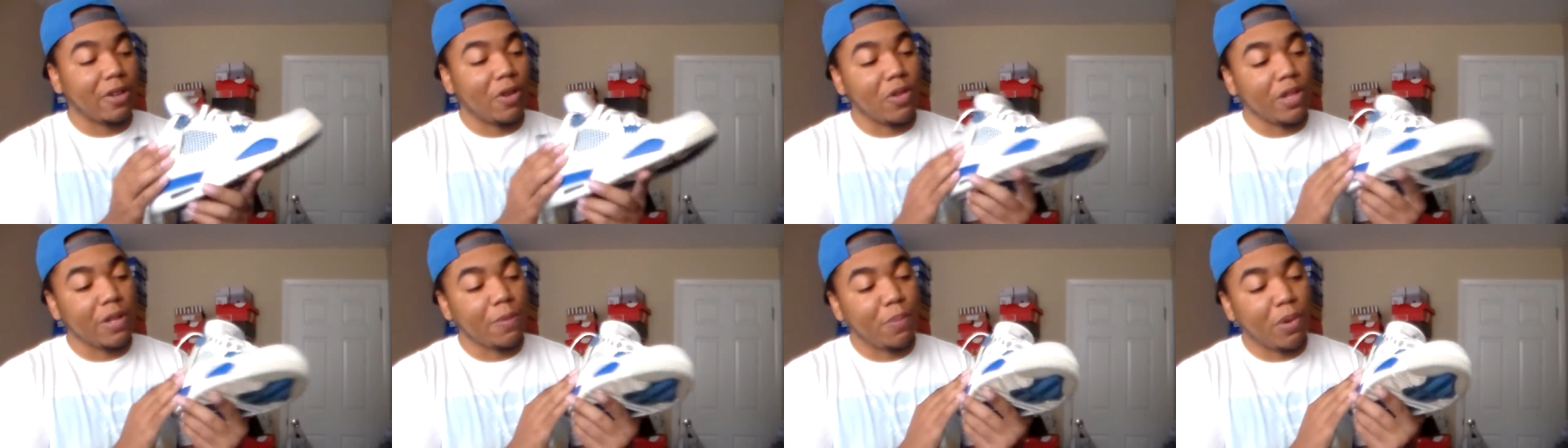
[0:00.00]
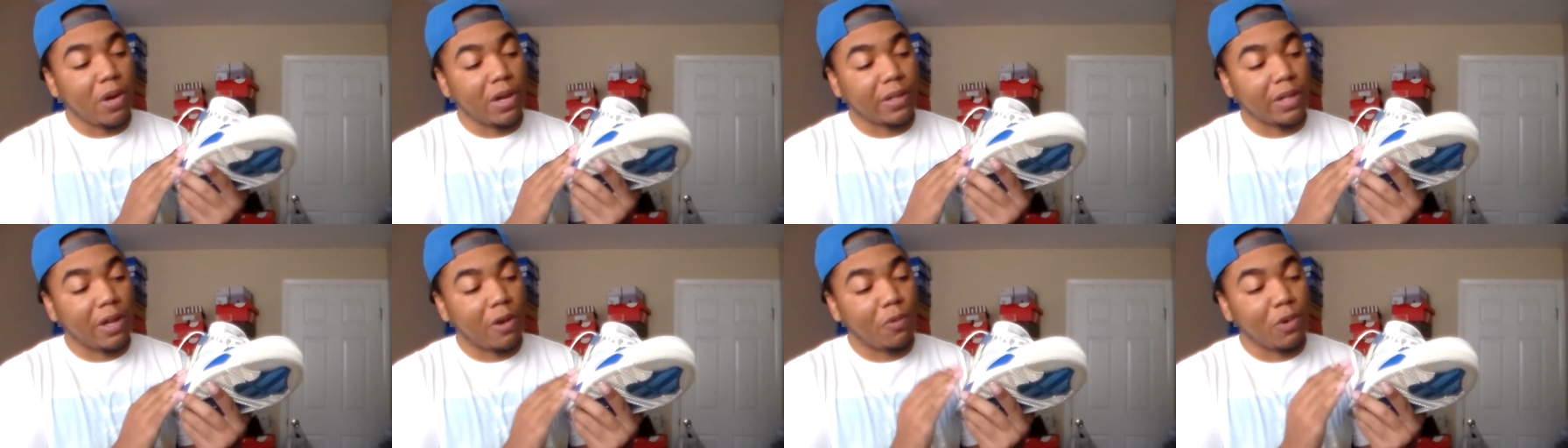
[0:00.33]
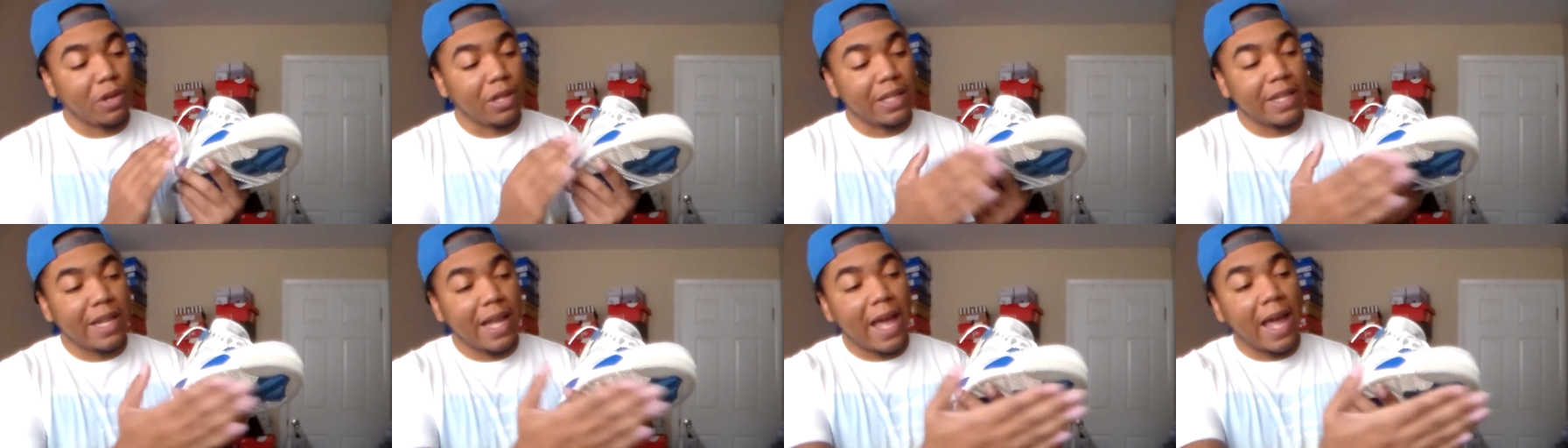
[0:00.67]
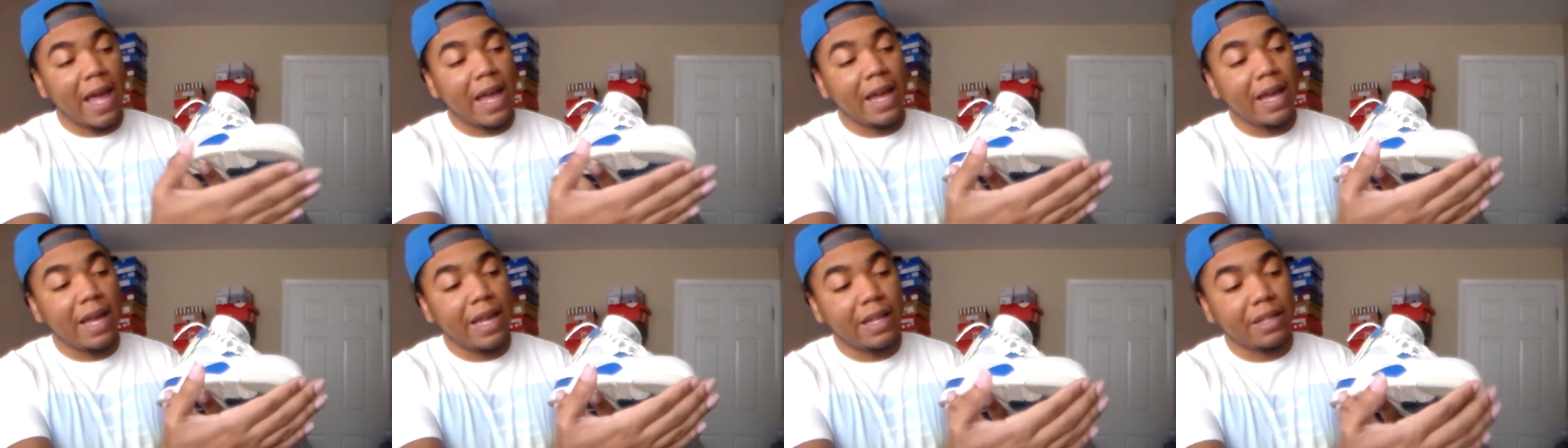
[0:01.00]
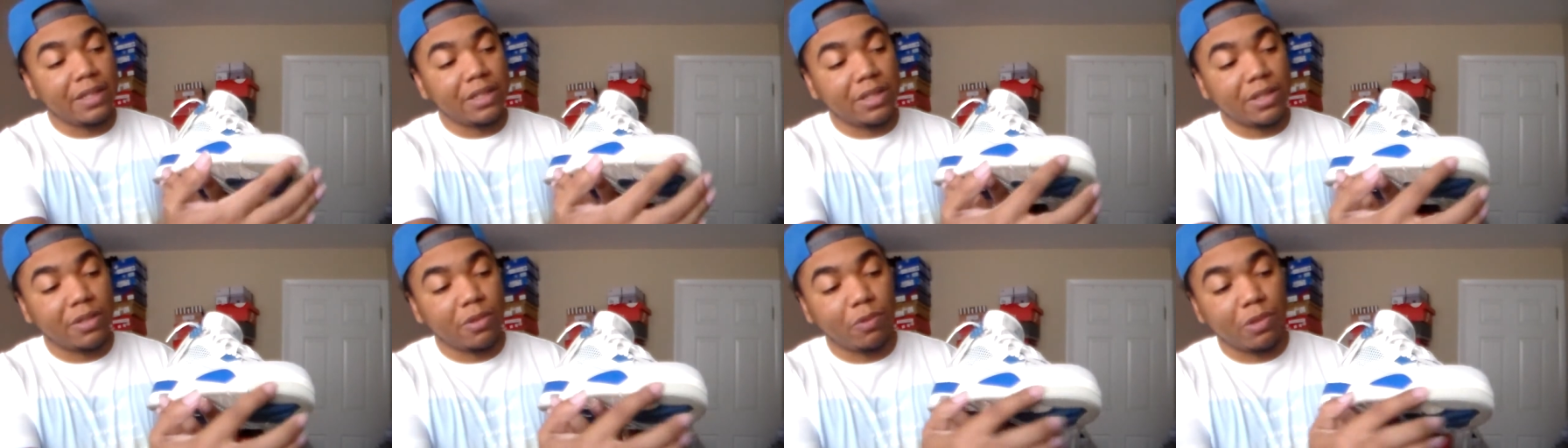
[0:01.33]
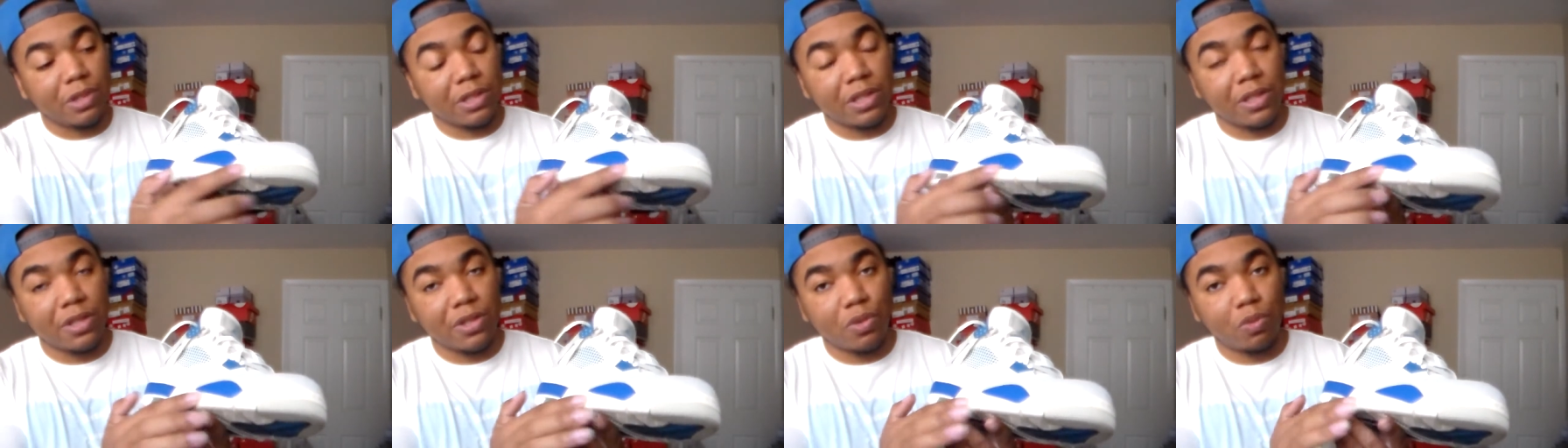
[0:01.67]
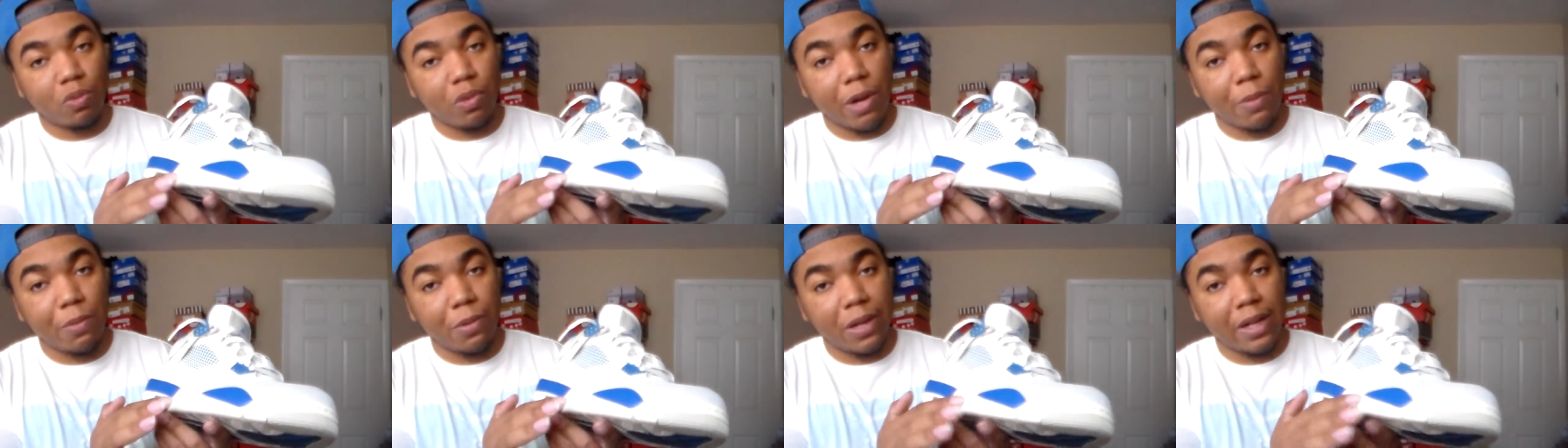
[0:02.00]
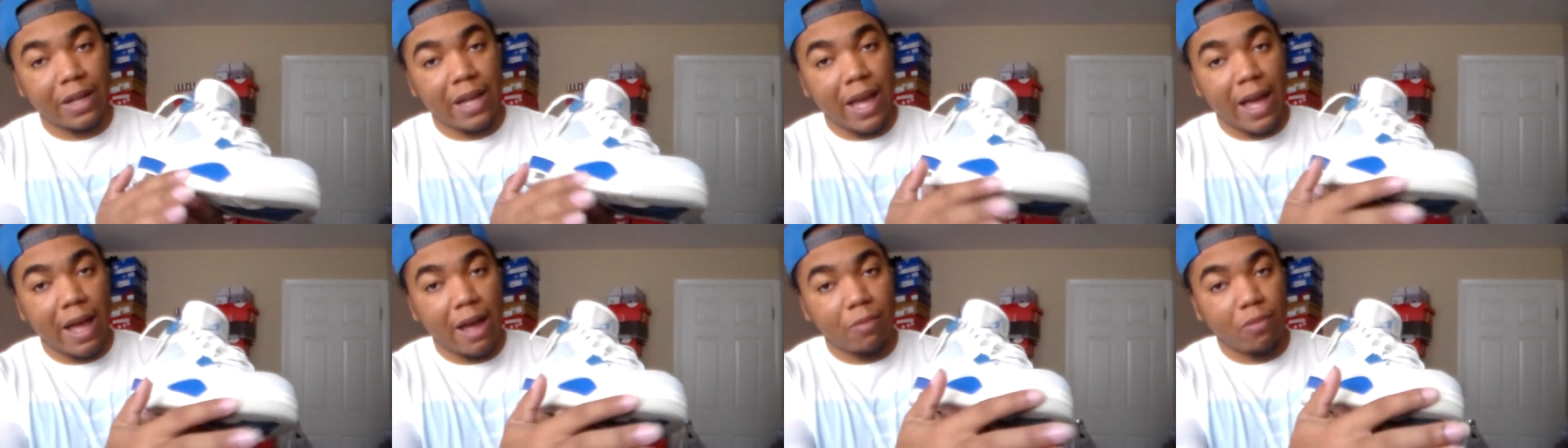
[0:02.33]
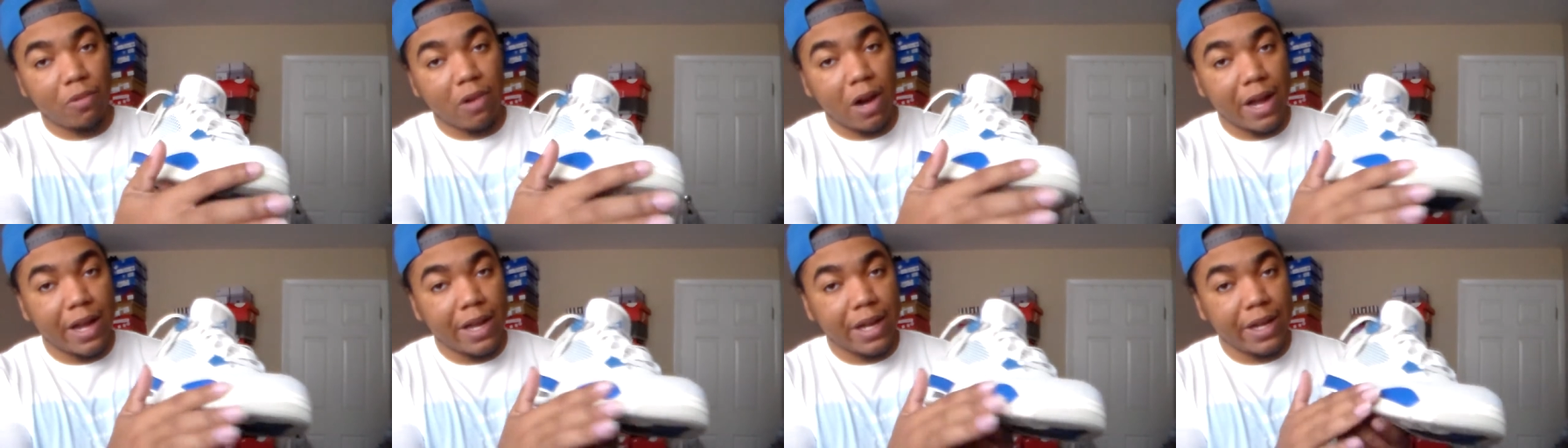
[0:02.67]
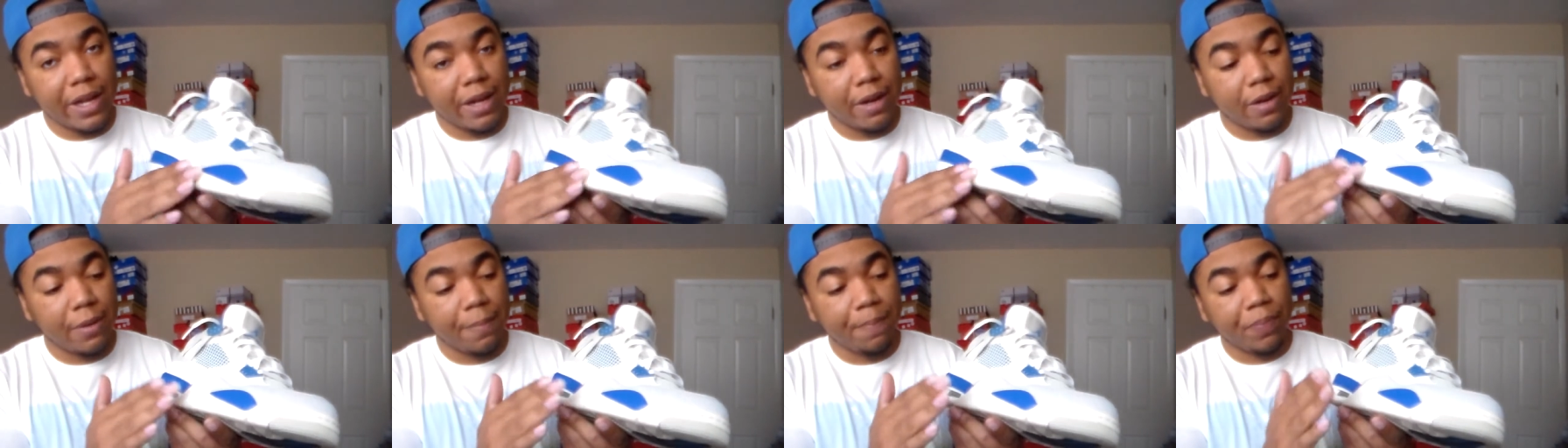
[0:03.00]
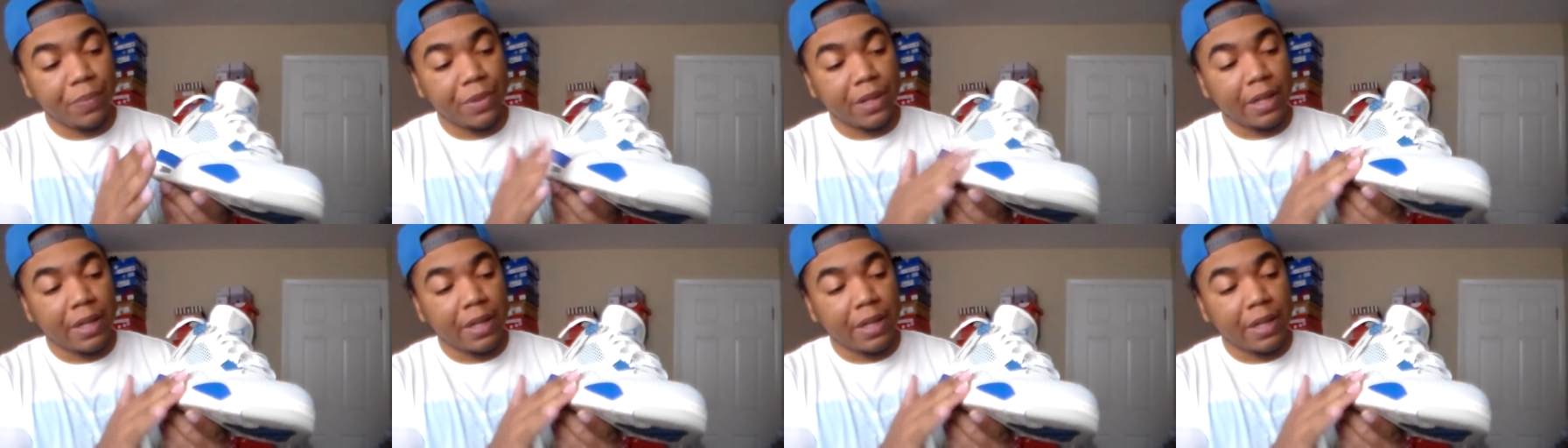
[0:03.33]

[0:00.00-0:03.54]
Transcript: The only part that really aged was this rubber cap right here.